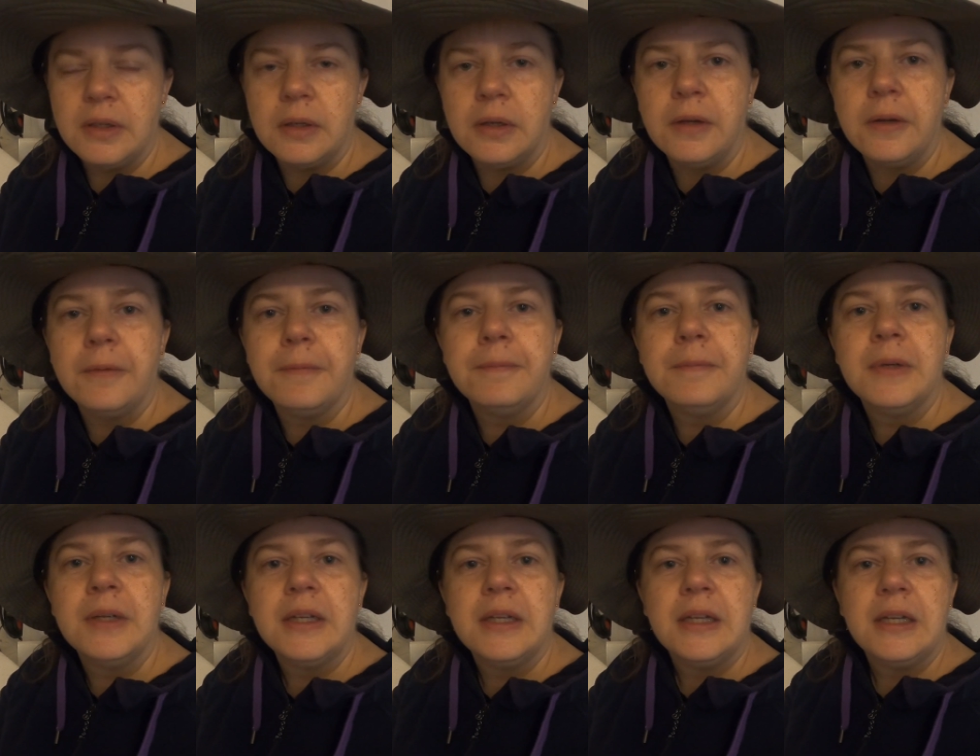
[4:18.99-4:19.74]

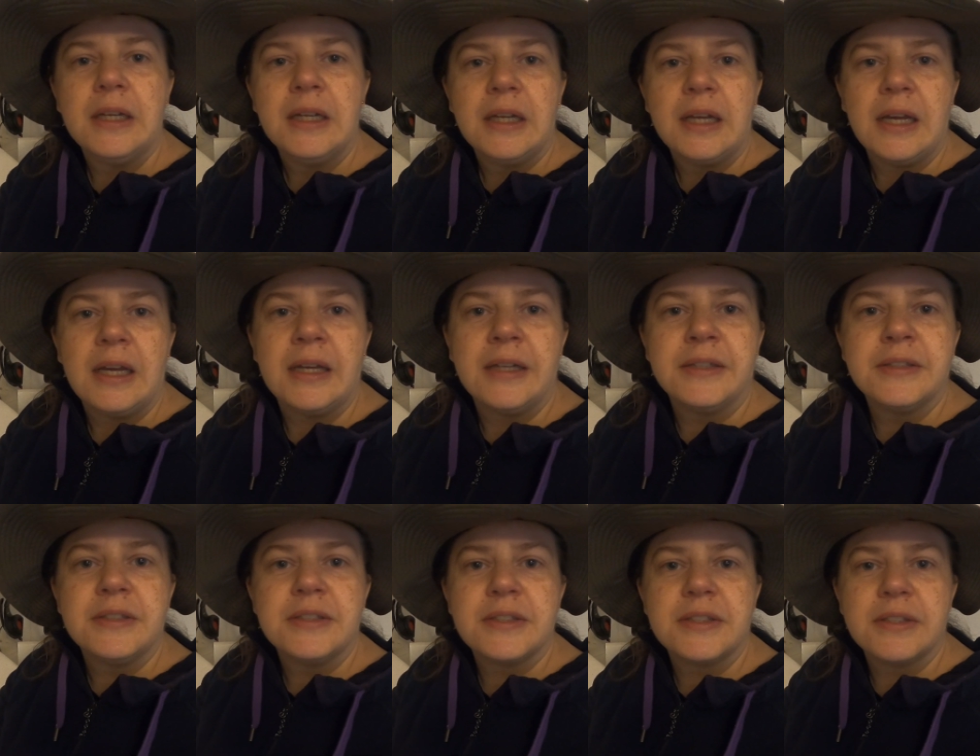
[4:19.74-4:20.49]
um,
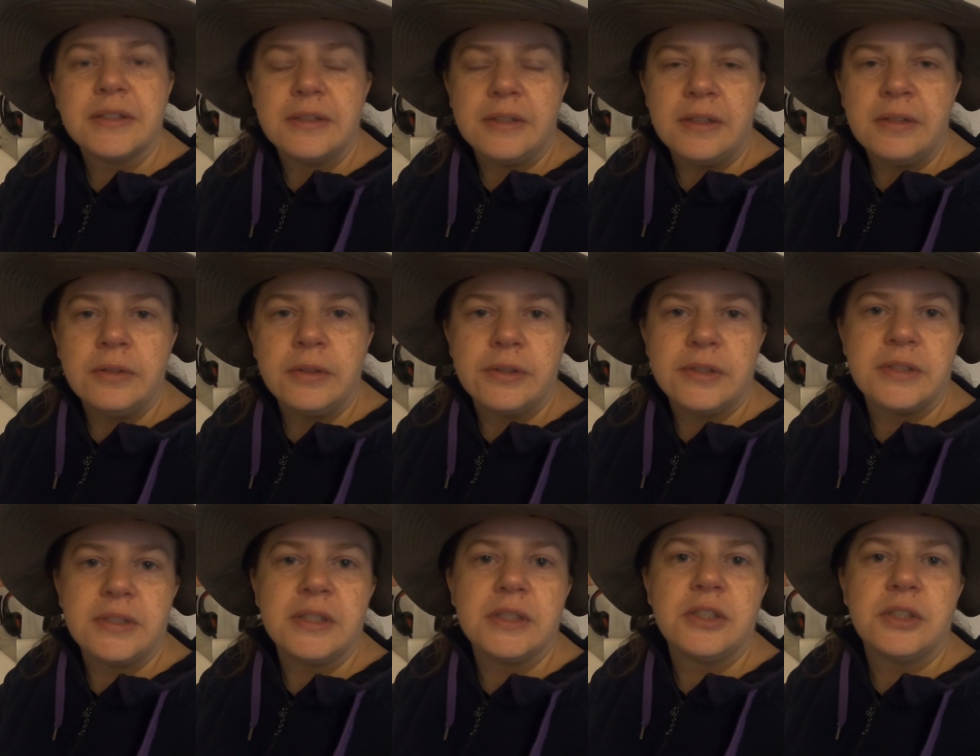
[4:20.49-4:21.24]
and in
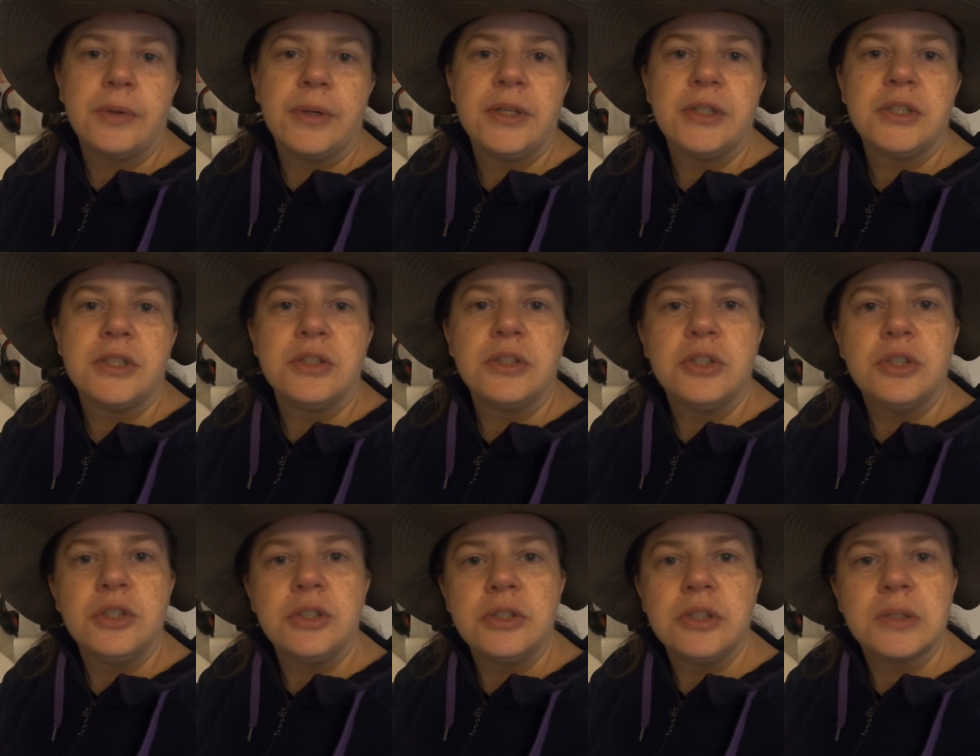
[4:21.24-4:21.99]
those
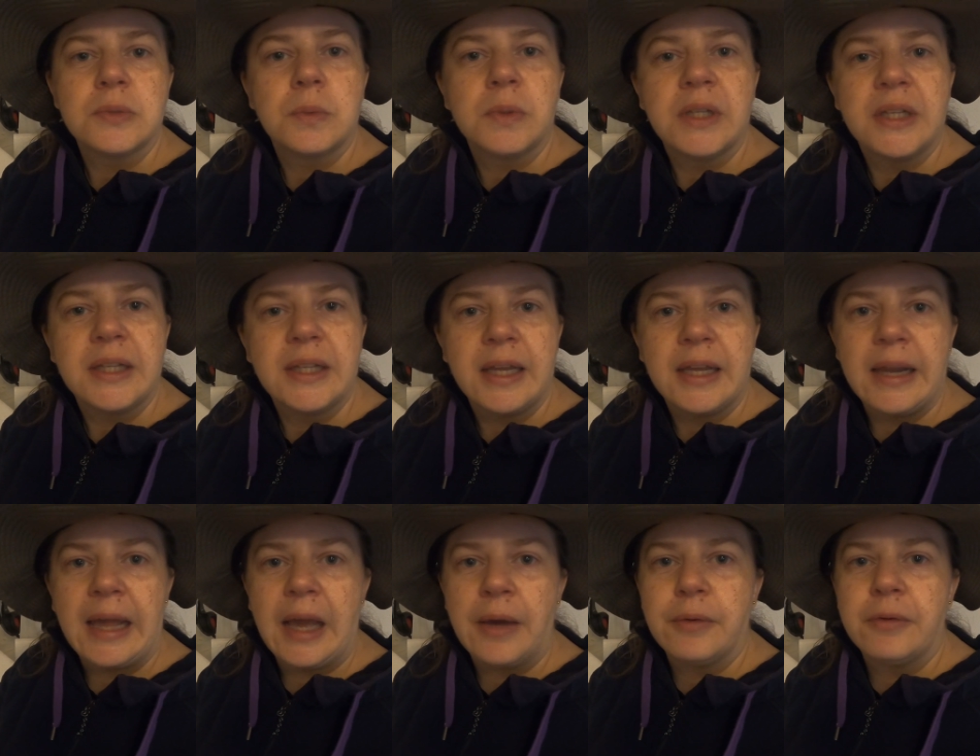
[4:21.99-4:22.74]
situations, you do just want to
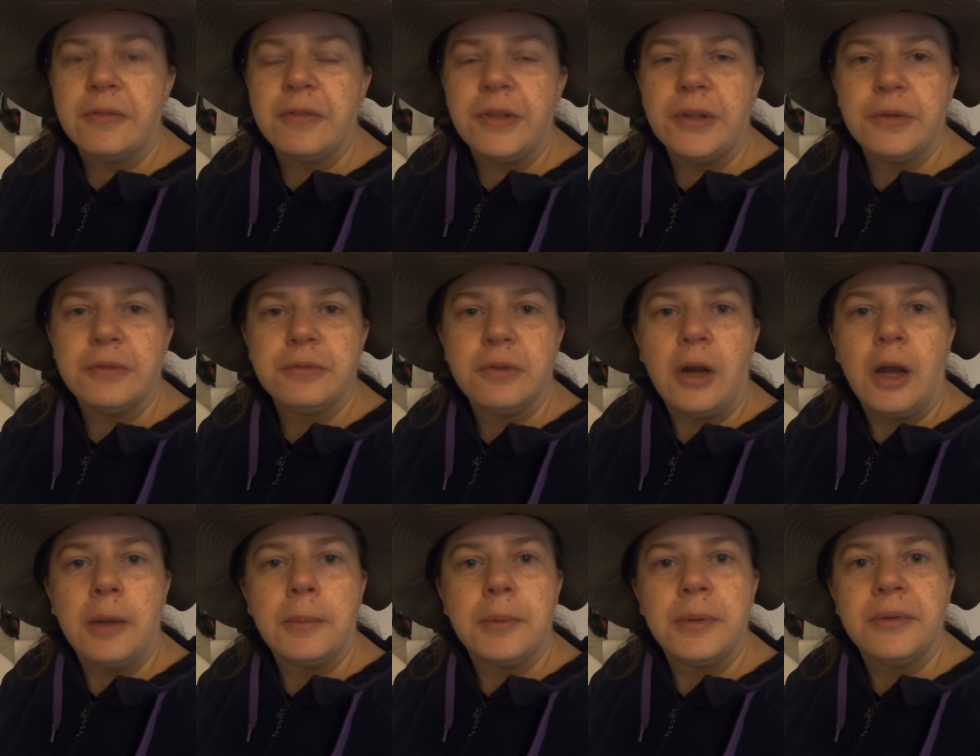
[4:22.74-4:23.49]
get out of the
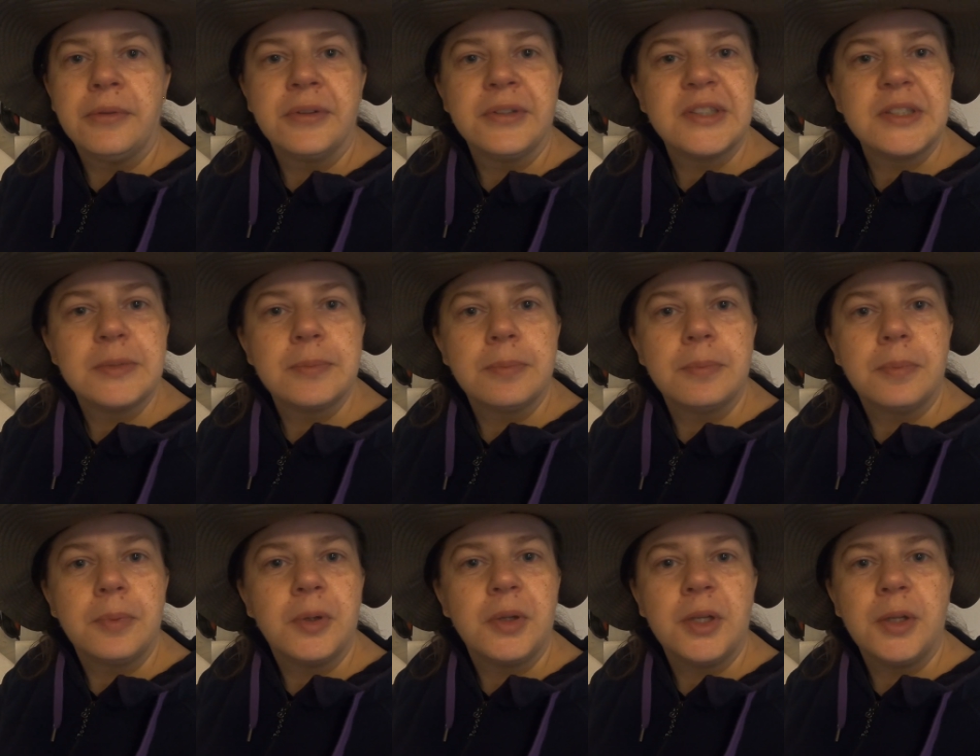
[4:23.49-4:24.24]
environment that's
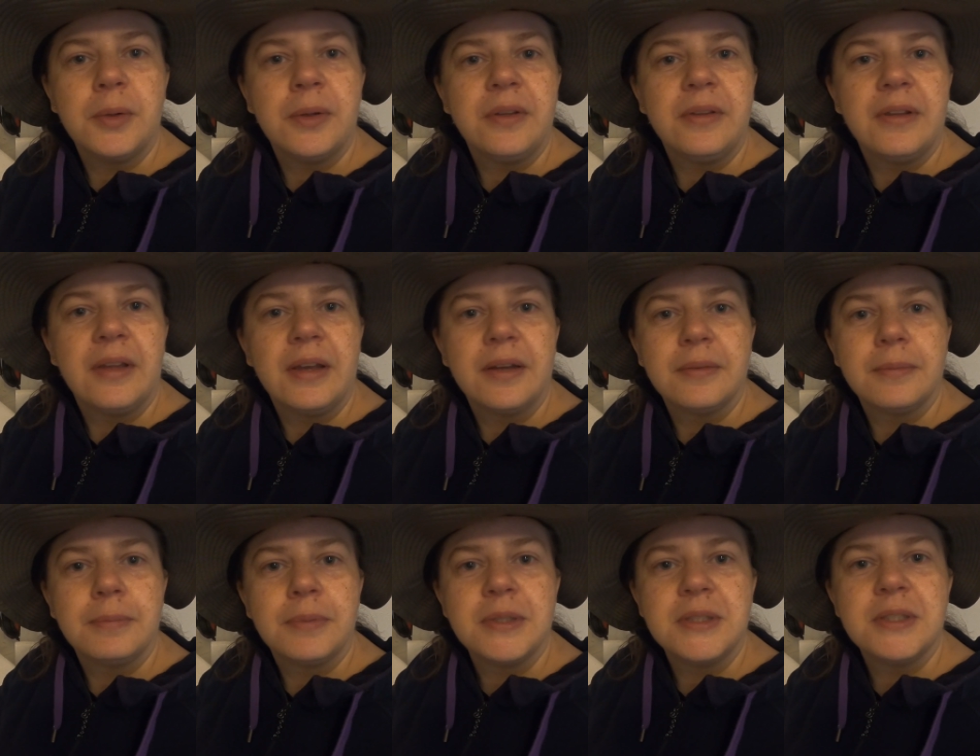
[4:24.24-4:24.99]
put you in
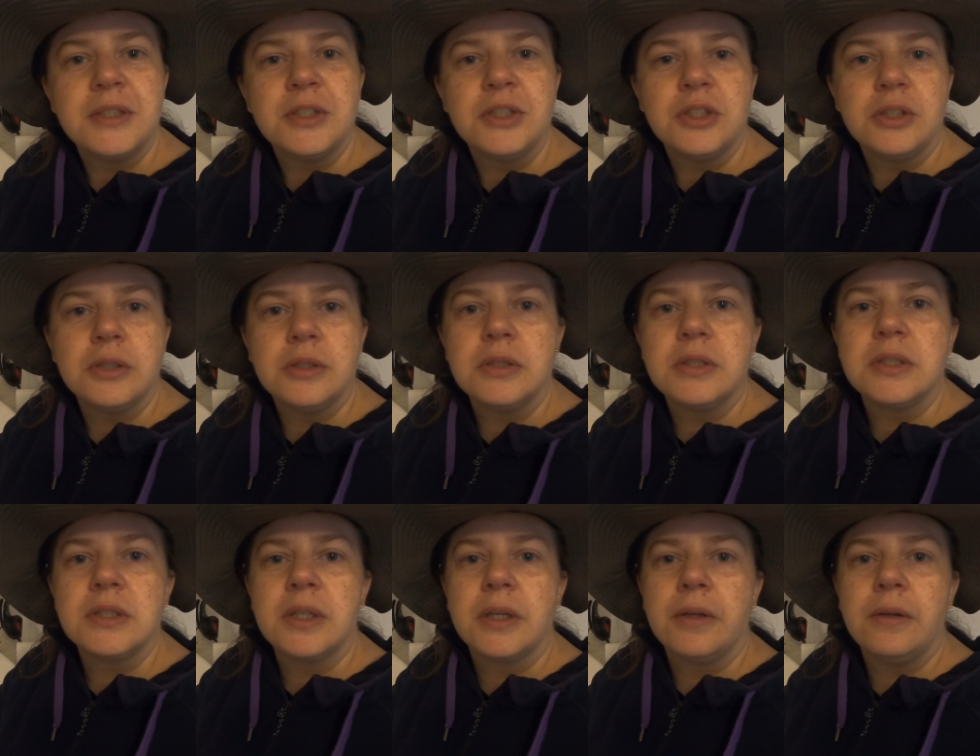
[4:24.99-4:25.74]
that
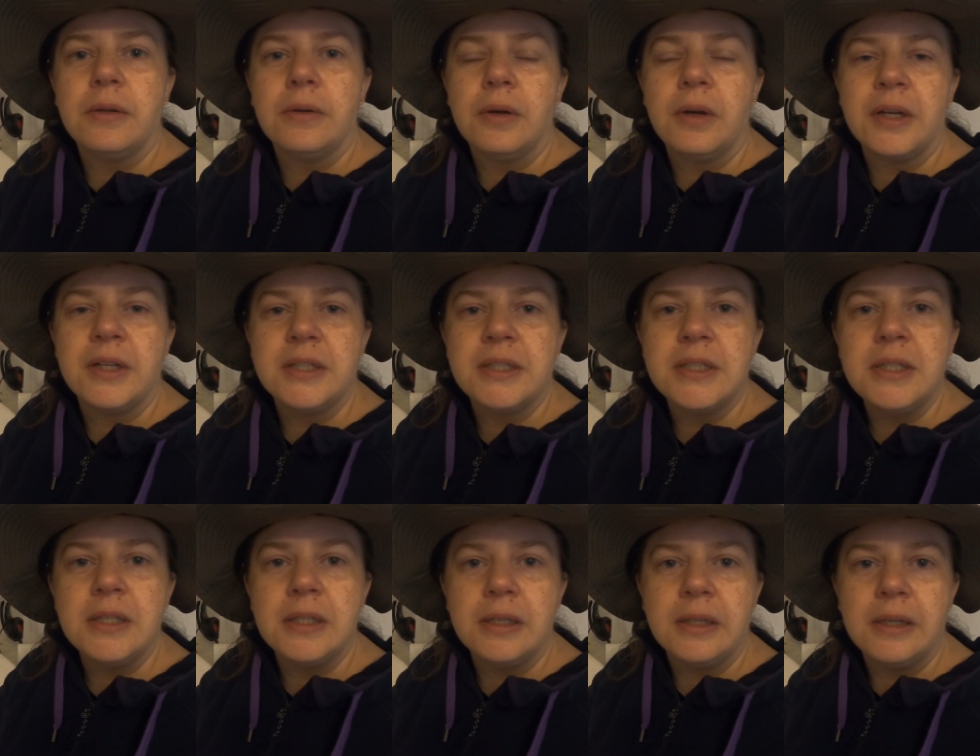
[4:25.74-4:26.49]
position. So,
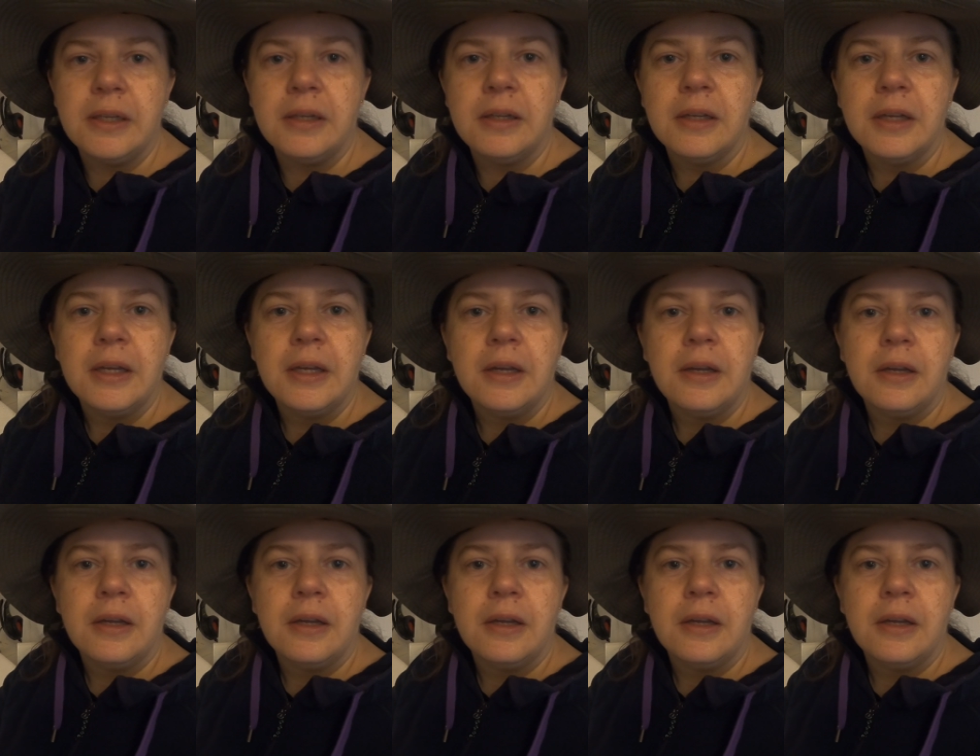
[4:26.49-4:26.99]
ideally,